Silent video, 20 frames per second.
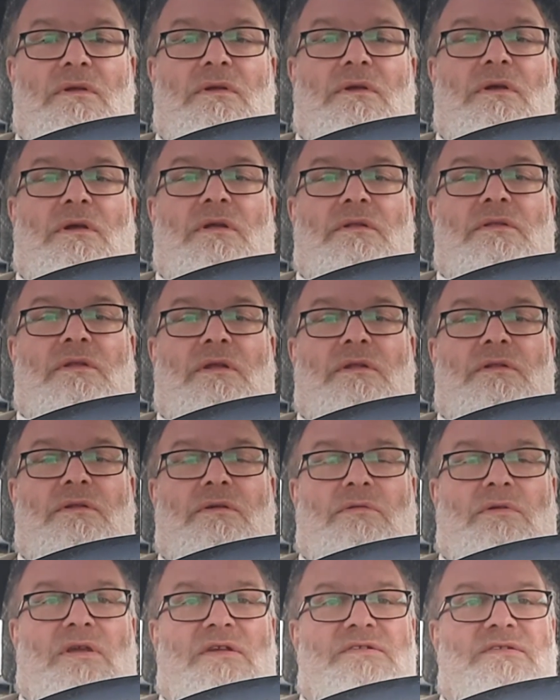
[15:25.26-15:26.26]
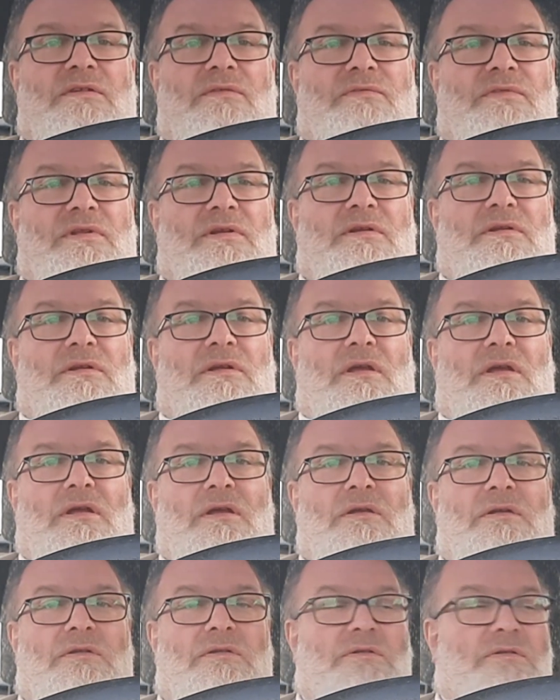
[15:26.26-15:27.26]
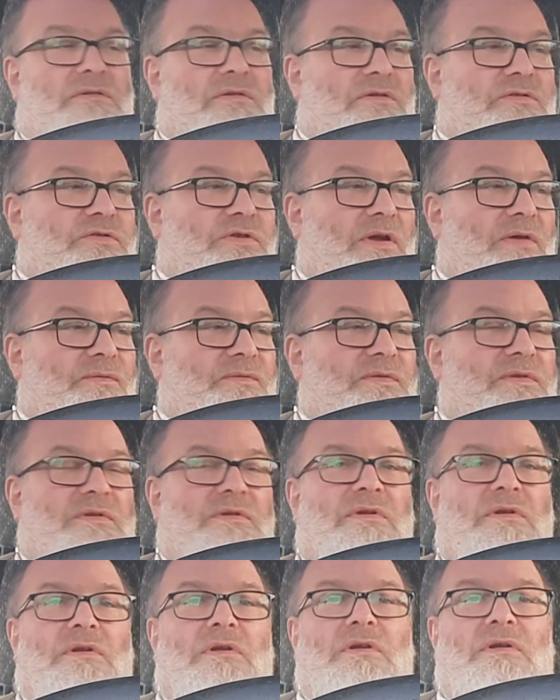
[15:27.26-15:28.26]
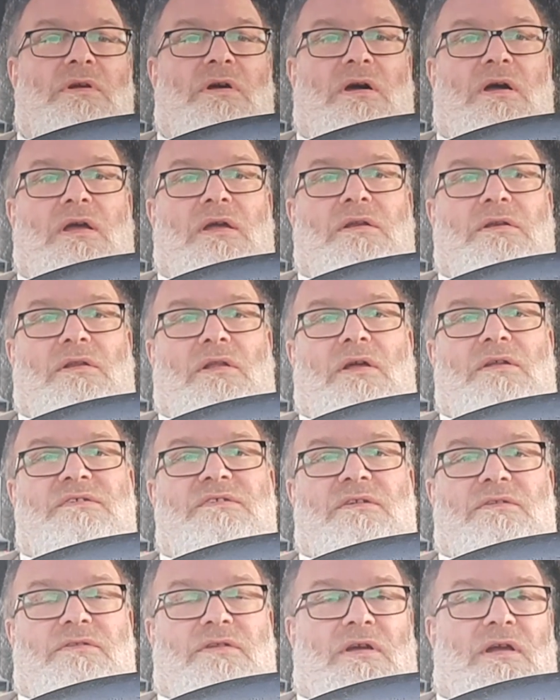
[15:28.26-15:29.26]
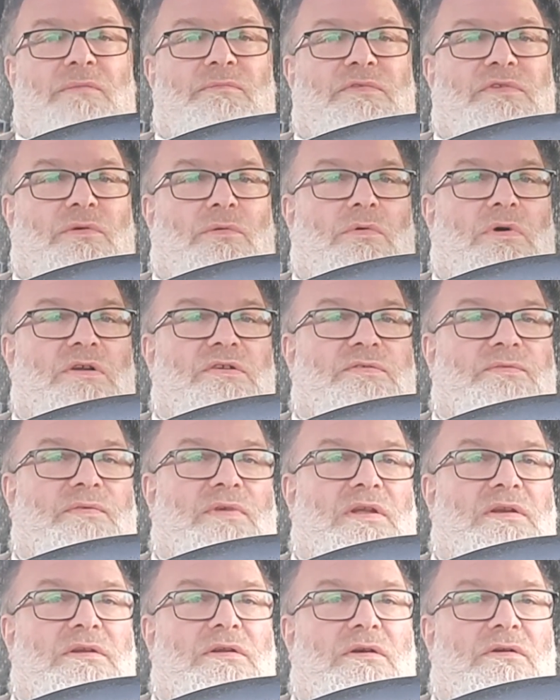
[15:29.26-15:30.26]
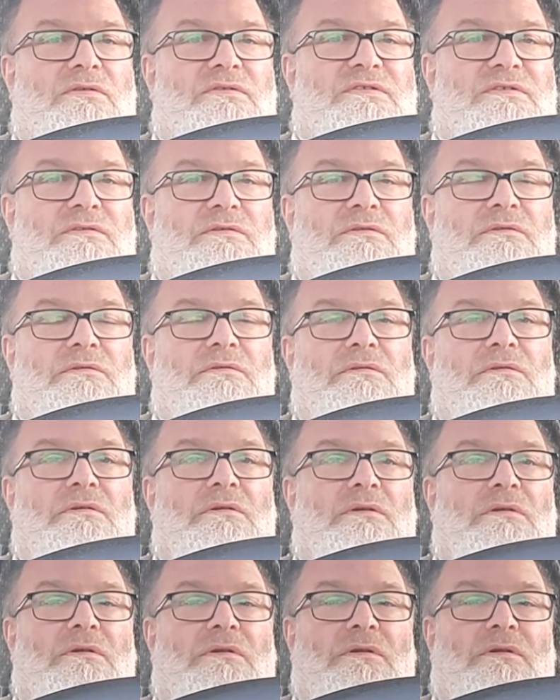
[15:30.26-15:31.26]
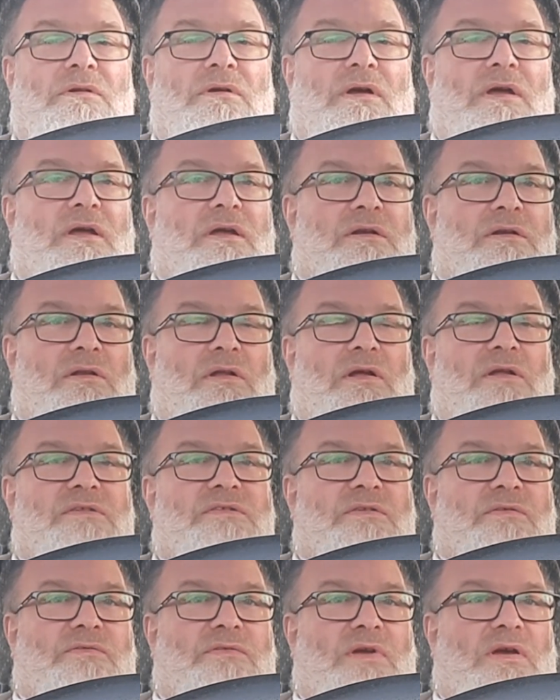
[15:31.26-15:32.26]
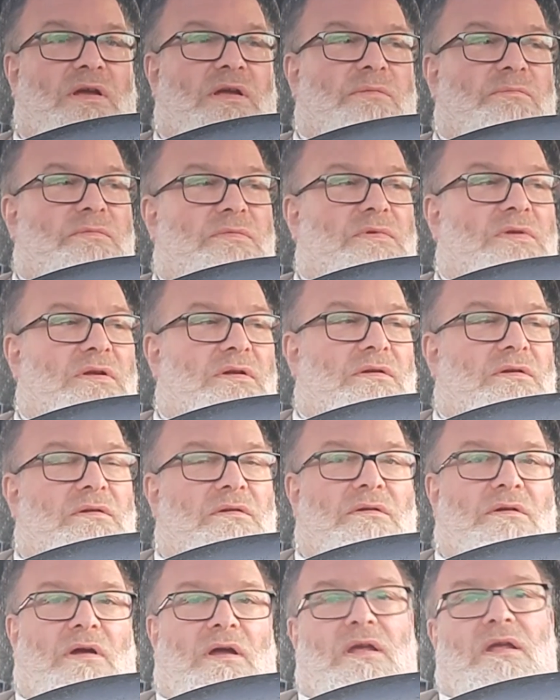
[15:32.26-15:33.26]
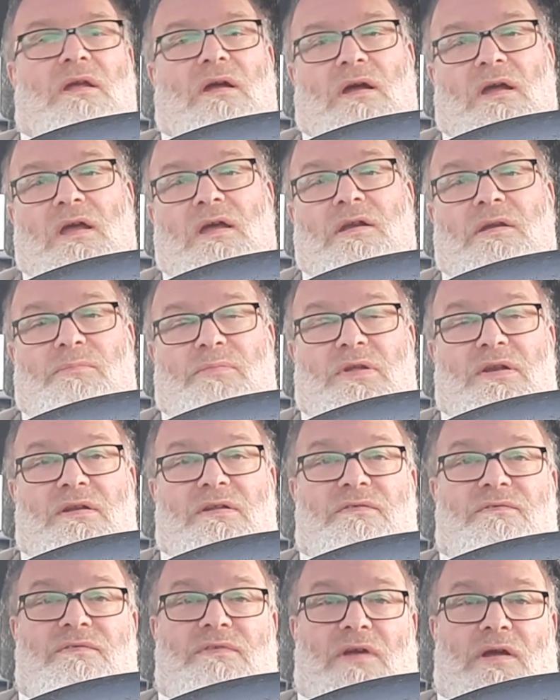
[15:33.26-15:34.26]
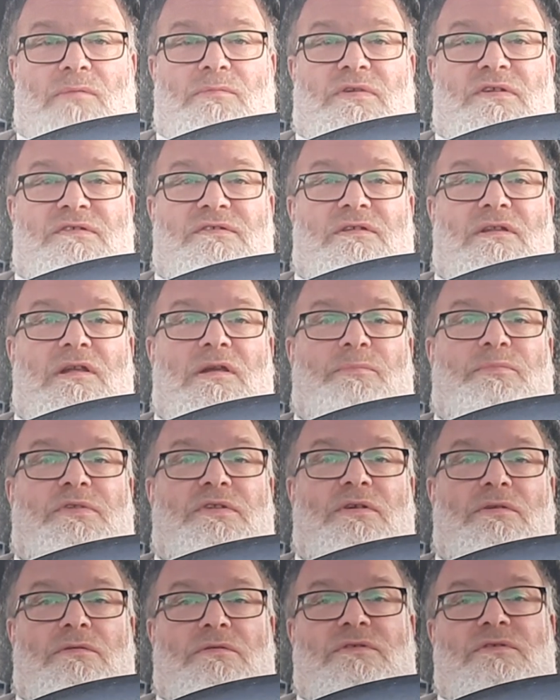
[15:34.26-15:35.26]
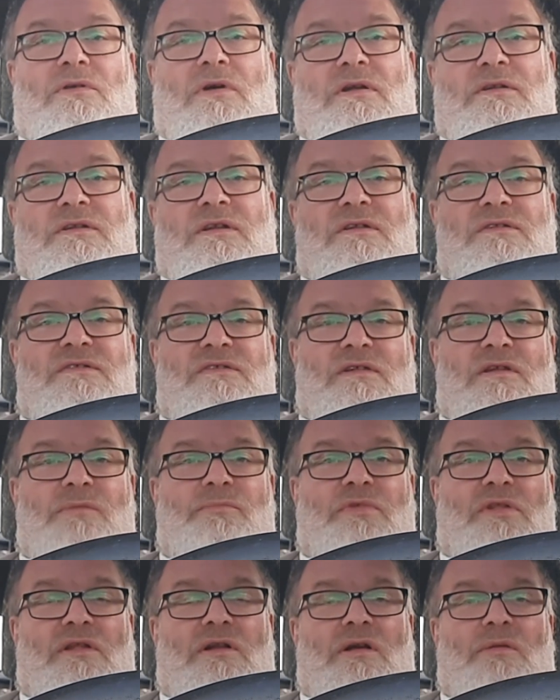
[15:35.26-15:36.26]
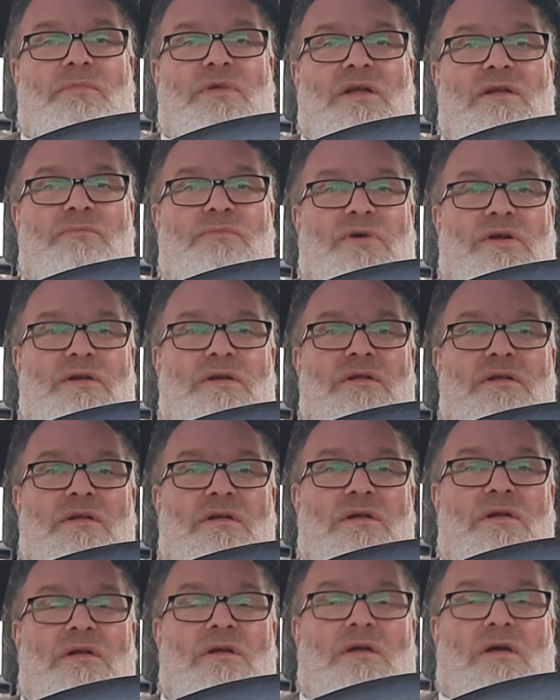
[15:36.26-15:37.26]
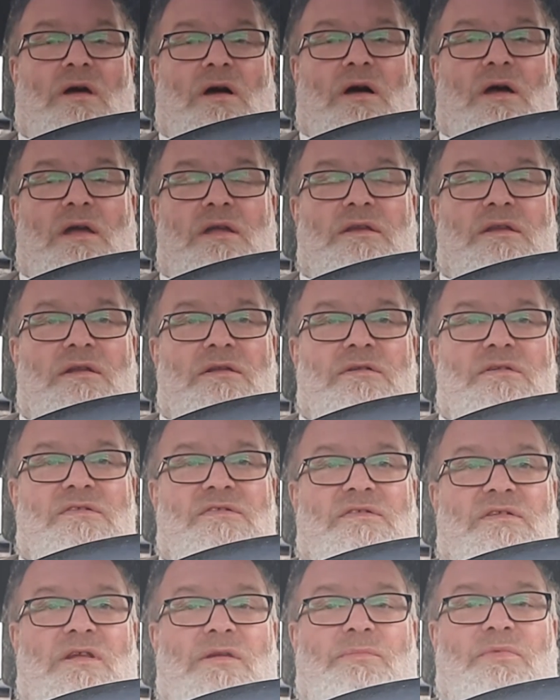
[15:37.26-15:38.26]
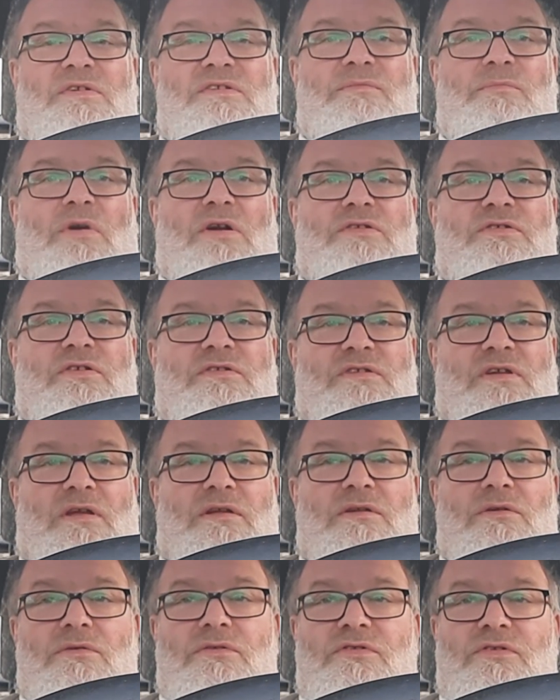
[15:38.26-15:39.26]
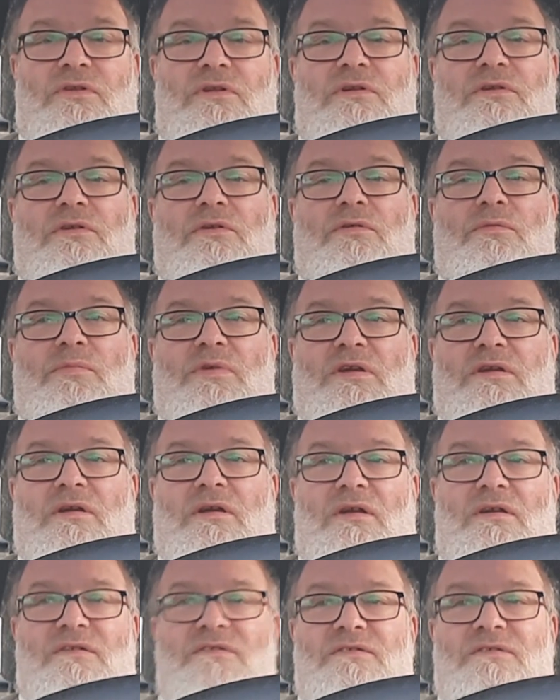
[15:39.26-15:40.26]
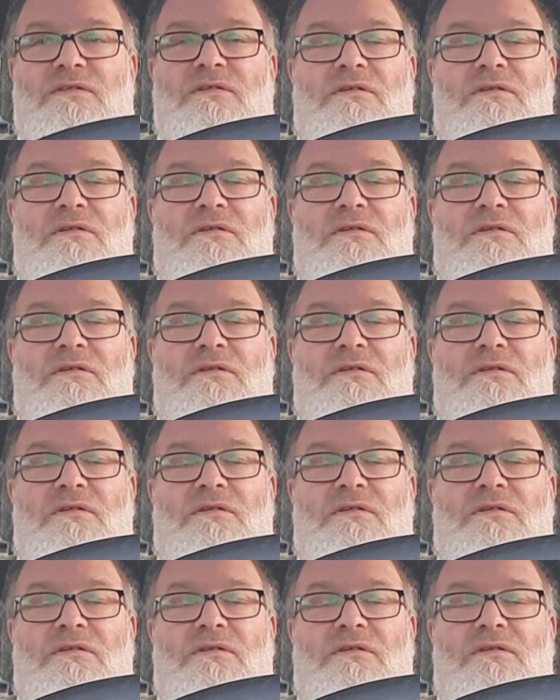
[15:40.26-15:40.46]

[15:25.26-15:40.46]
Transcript: And then the rest of the shift, I had lots of time to watch videos. I had lots of time. I had a bit of time to sleep too, so I did sleep a little bit, but I didn't sleep as much as I usually do because